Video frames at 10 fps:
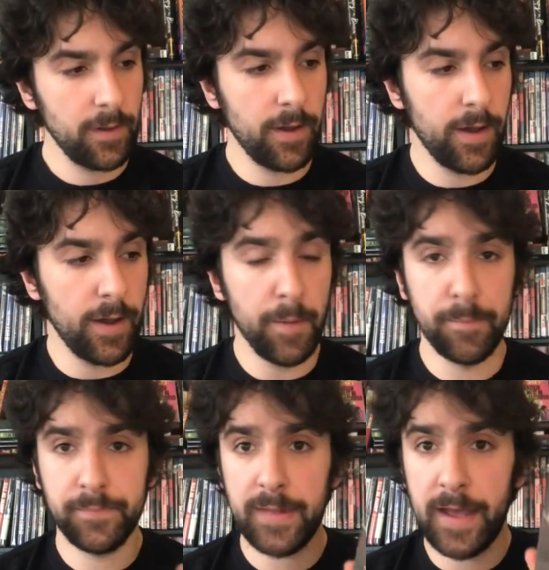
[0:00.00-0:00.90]

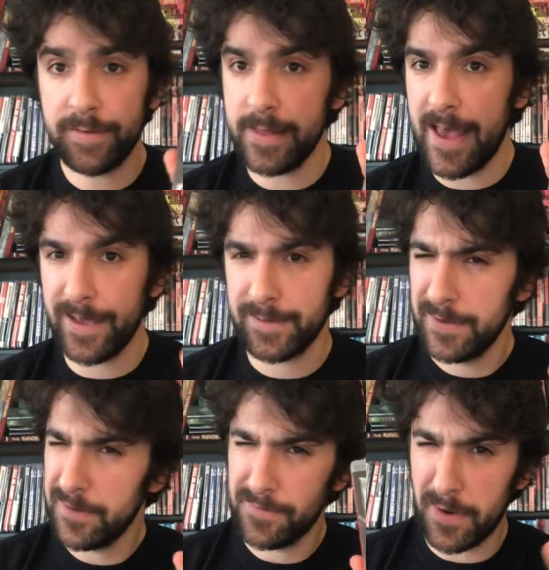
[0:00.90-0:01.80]
Edge of the Axe,
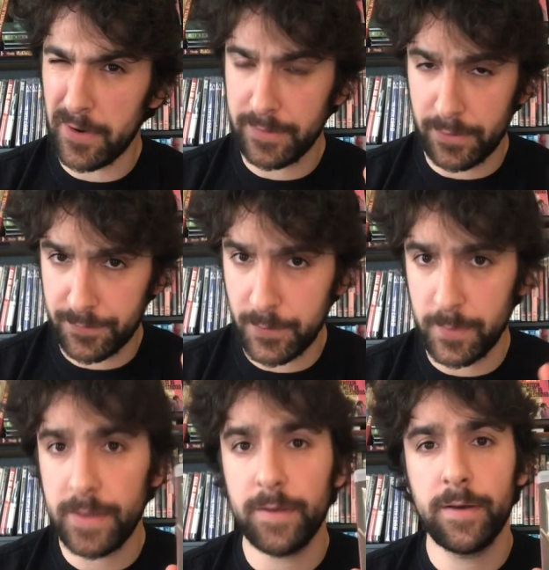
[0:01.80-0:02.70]
very little
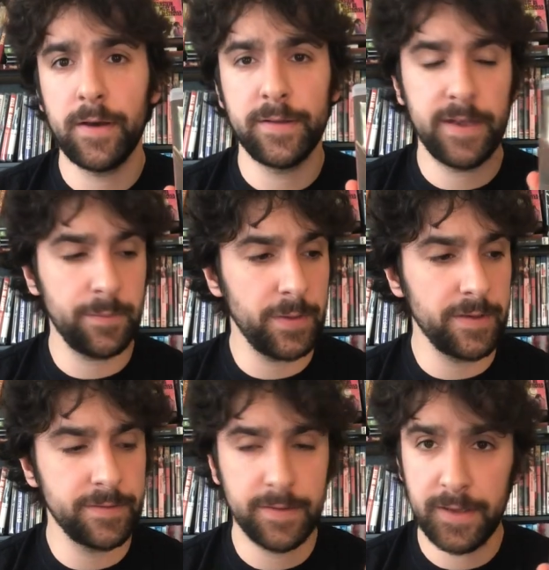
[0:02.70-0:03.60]
filming takes
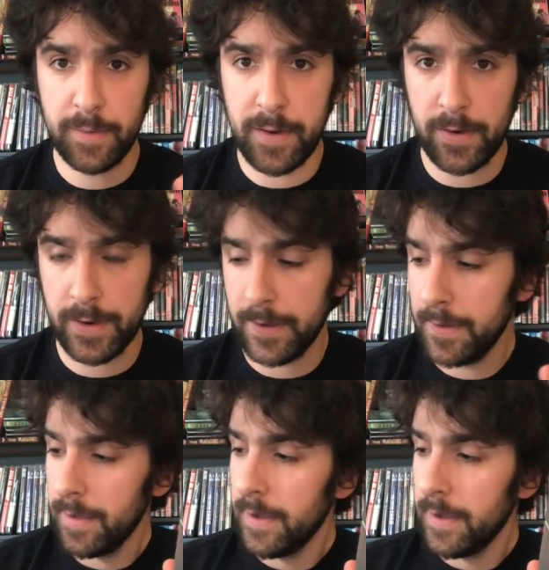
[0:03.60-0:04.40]
place in America.